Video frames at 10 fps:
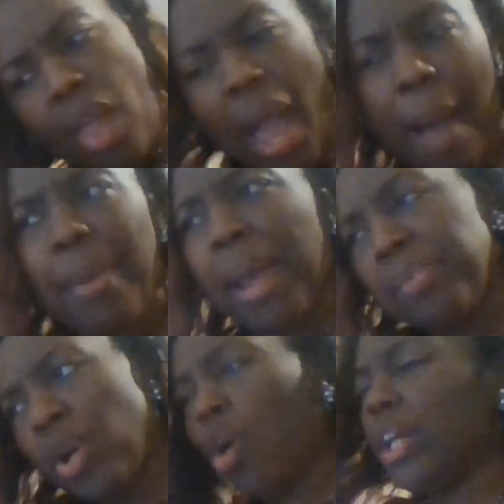I might
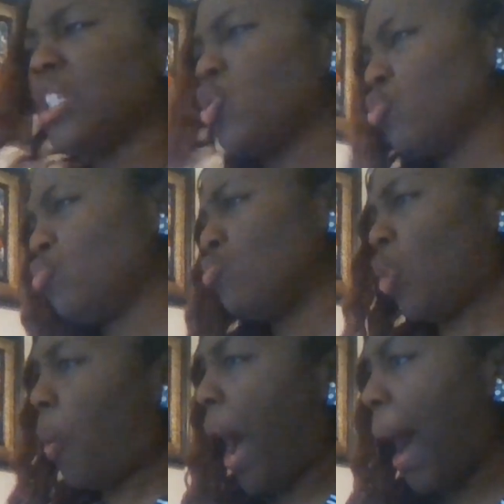be all into
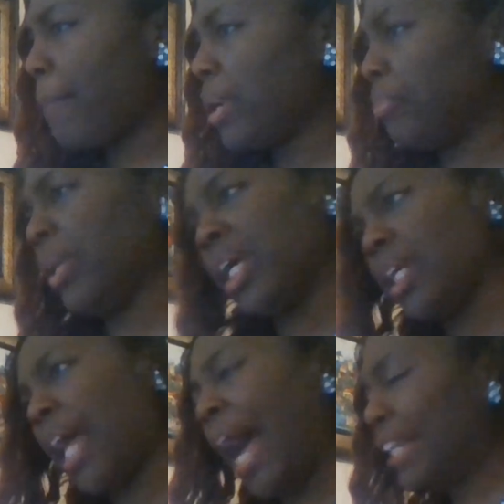the WAP,
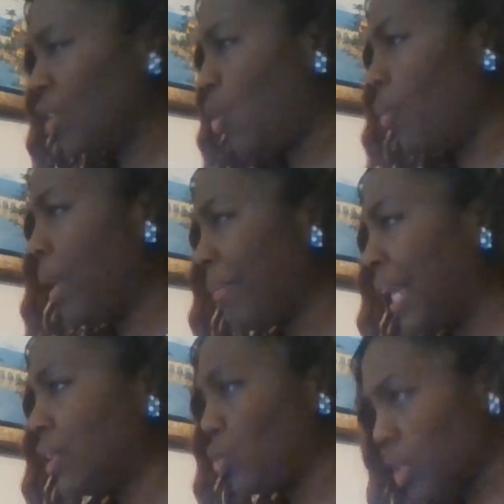but I don't want
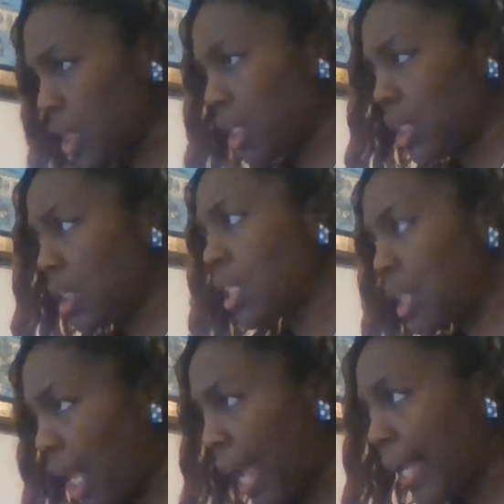my little son
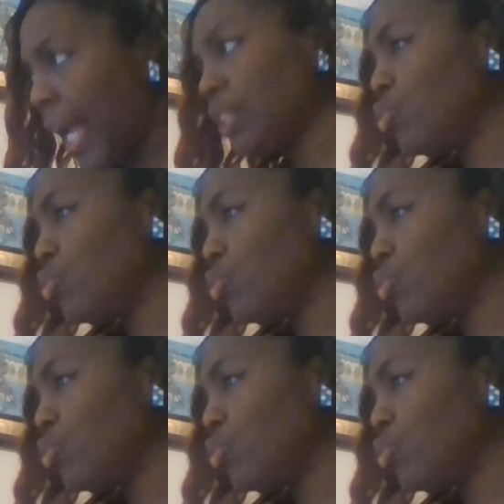to I do